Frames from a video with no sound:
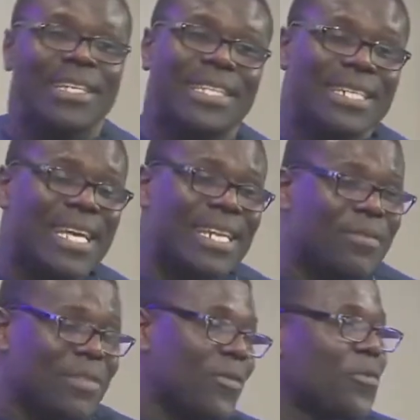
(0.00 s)
The, the,
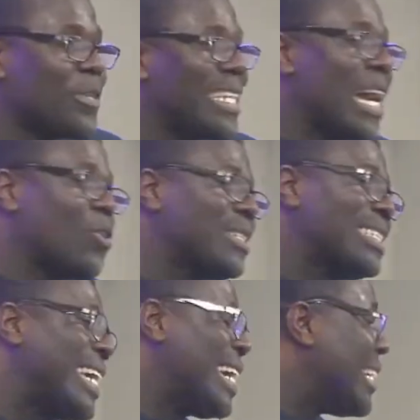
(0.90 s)
the, the foot cannot
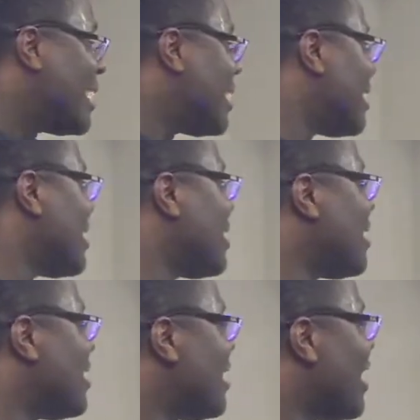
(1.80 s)
say,
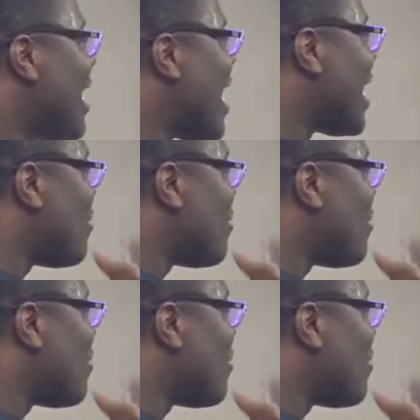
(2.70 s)
I am